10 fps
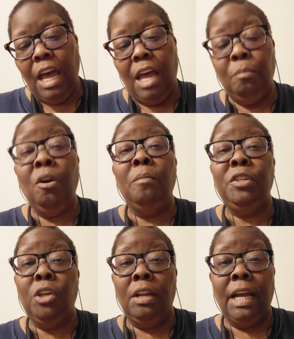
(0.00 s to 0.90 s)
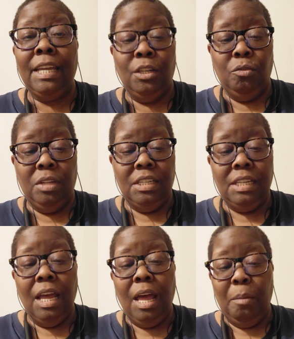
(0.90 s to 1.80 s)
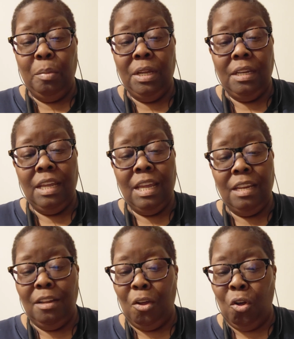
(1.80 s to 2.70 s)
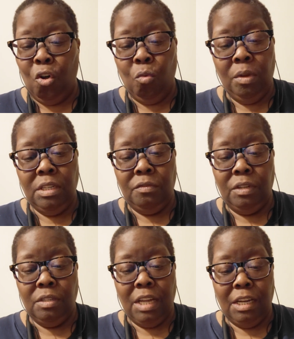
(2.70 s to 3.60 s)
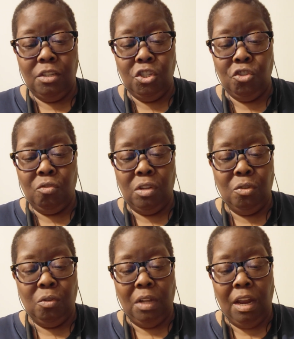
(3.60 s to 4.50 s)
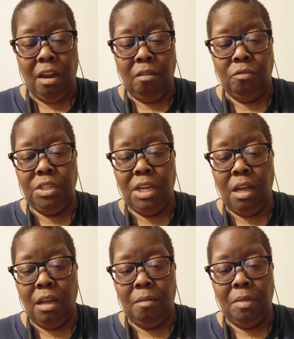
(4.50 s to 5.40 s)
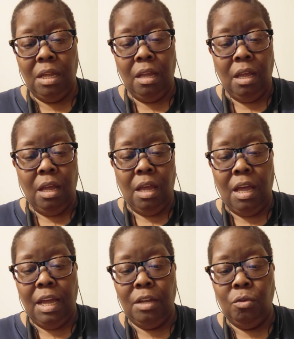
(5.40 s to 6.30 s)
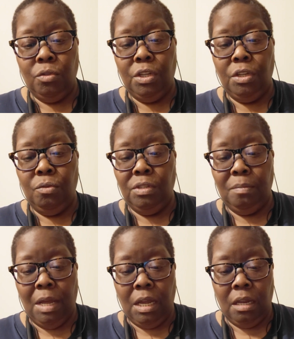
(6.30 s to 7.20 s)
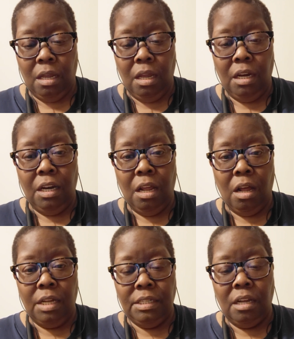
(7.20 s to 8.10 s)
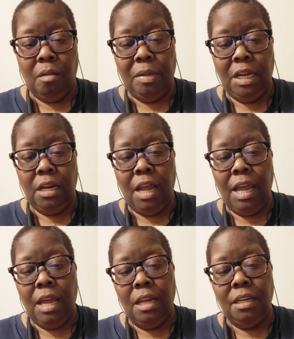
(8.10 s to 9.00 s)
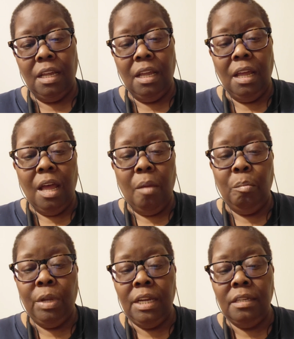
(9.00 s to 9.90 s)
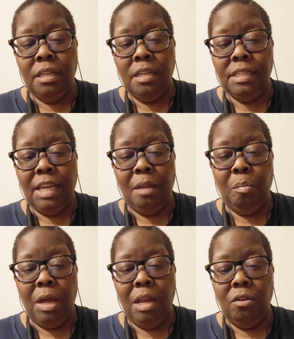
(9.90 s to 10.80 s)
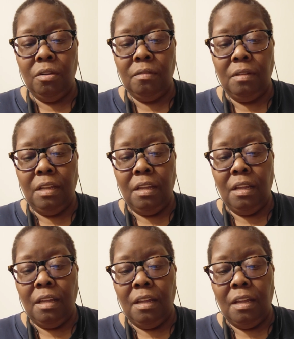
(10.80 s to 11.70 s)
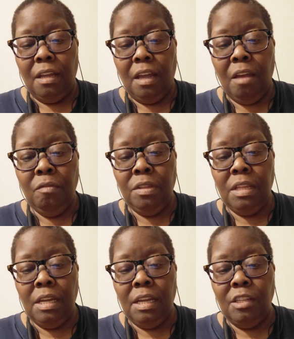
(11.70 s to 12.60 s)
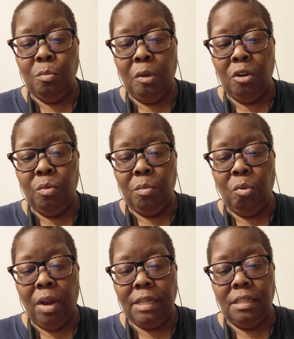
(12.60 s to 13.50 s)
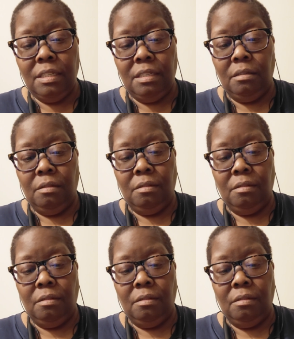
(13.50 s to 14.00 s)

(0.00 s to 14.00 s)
I promise y'all I can do this, but it always feels like a struggle every time I go to use my non-dominant hand. But it does get better. Everything gets better with practice.